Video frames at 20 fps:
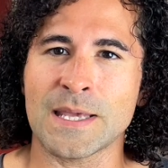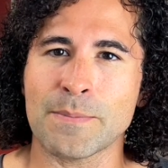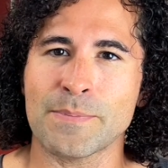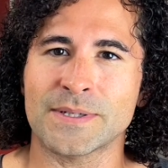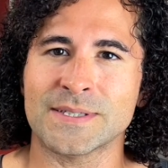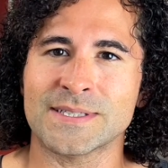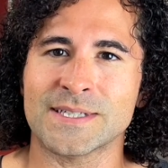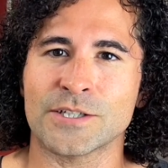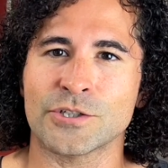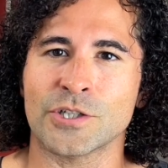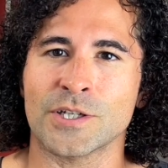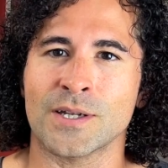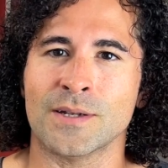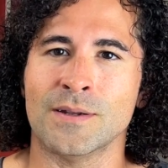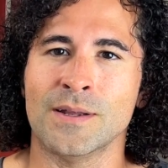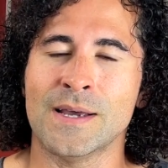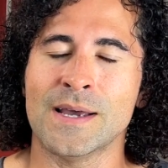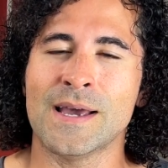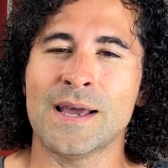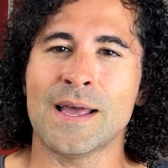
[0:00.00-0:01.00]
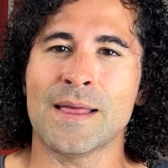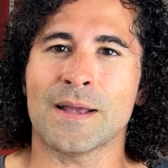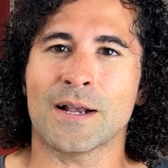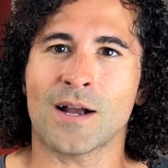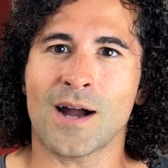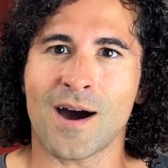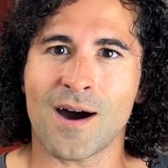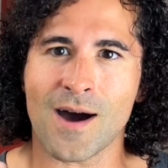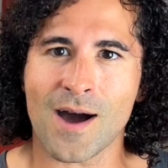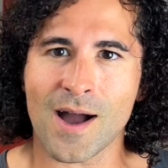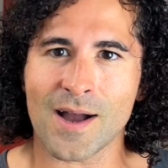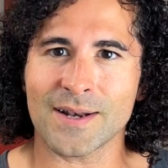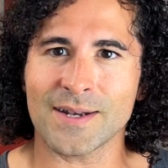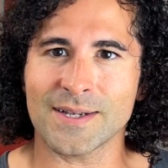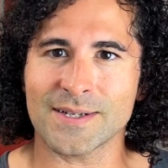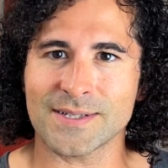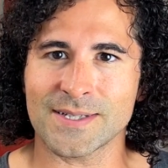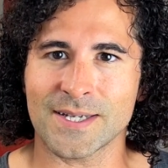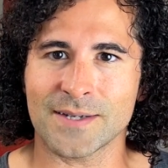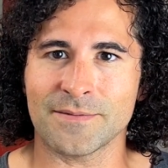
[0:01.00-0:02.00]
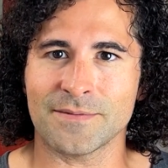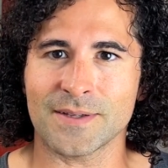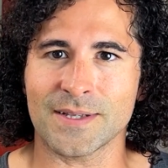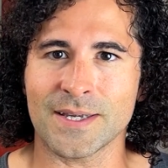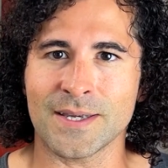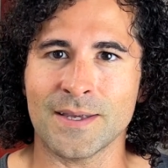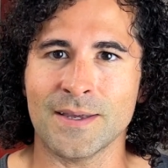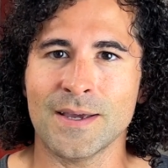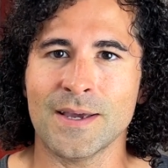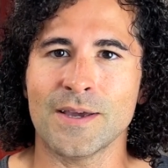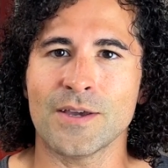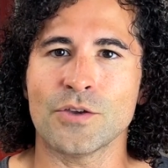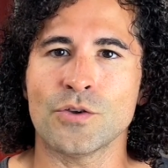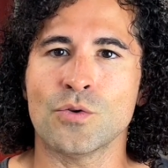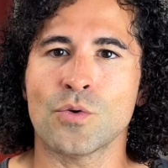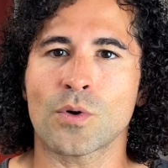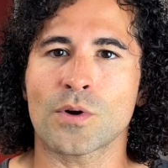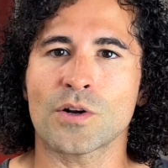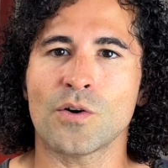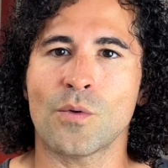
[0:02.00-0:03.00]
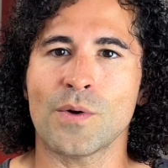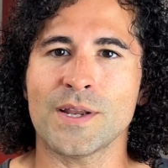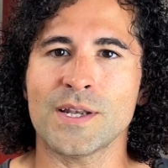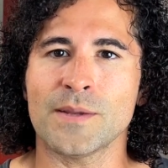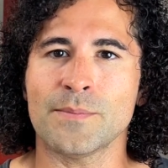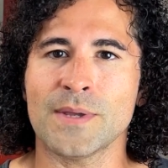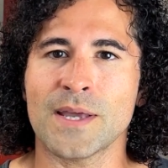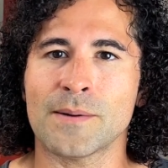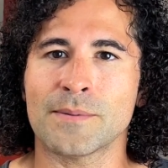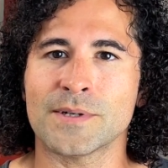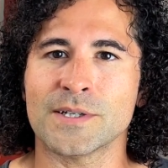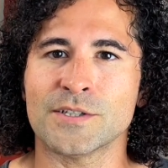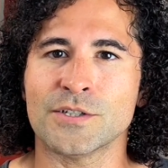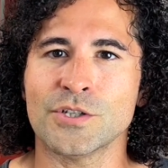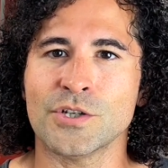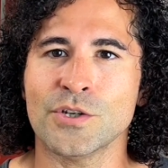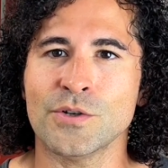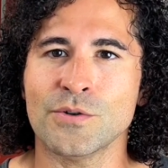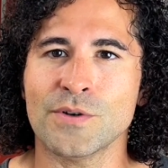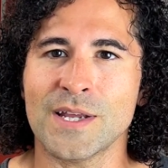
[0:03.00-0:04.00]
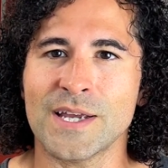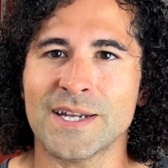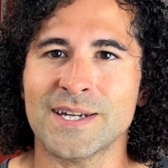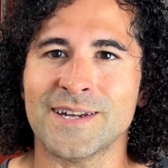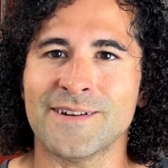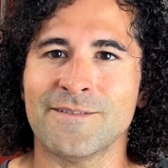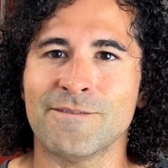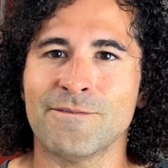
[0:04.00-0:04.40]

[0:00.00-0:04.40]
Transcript: position, cognitively, you're going to be able to tune in and